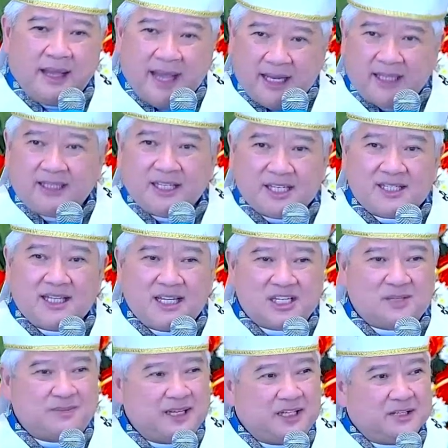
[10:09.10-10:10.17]
And it is
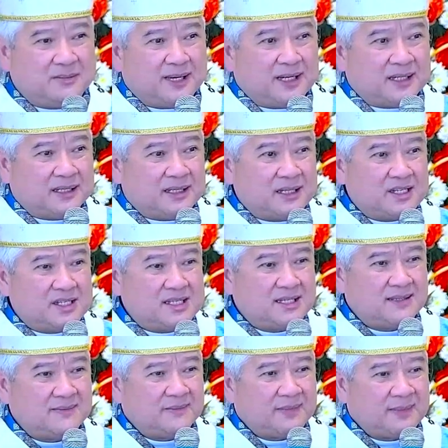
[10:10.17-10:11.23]
this, my dear brothers,